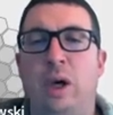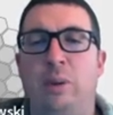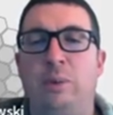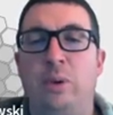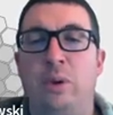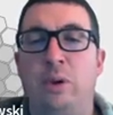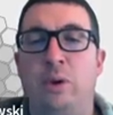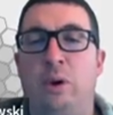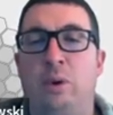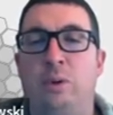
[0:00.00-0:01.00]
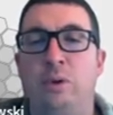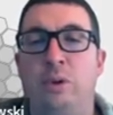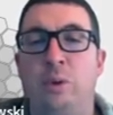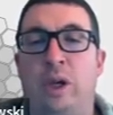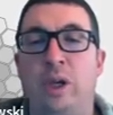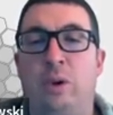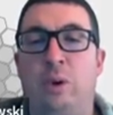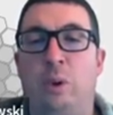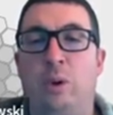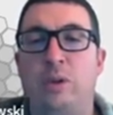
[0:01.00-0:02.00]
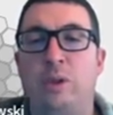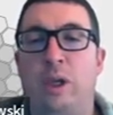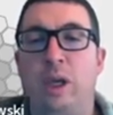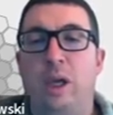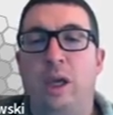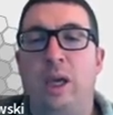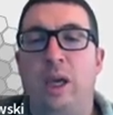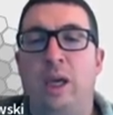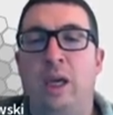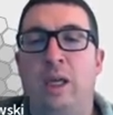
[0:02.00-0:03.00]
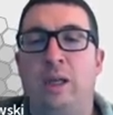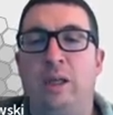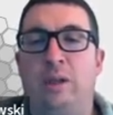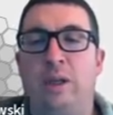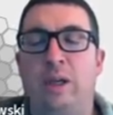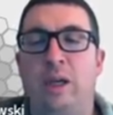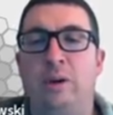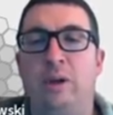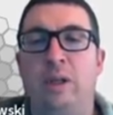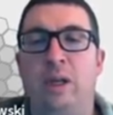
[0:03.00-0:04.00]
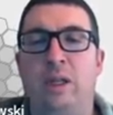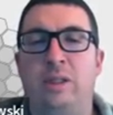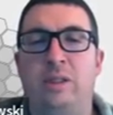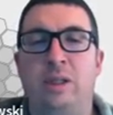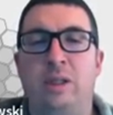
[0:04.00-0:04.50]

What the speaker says: You can go to a course and click enter attendance.